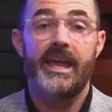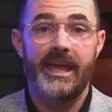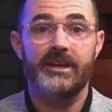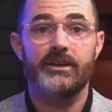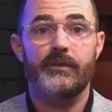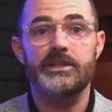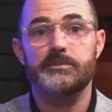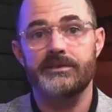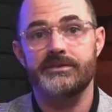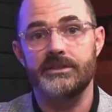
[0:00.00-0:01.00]
and our vice
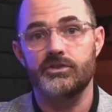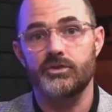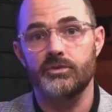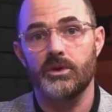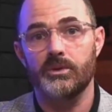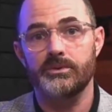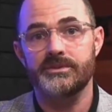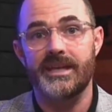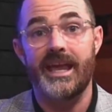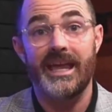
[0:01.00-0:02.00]
president Drew
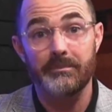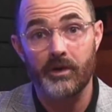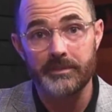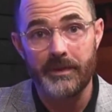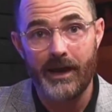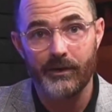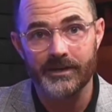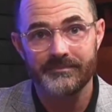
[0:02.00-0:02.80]
Knowles and Marnie Power.